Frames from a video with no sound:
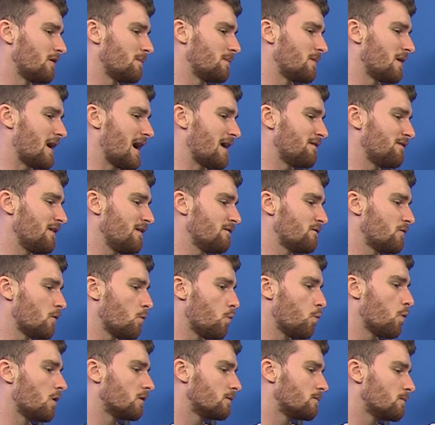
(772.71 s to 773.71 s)
But I think for
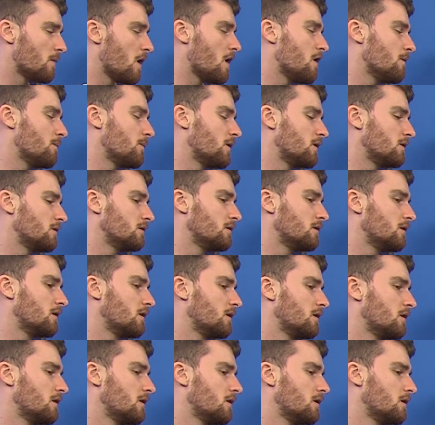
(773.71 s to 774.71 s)
one moment
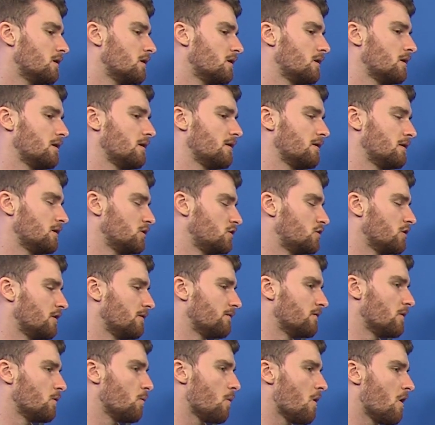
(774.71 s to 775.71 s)
during
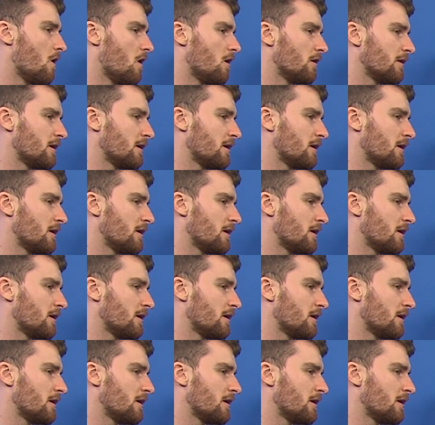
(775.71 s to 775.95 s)
the war,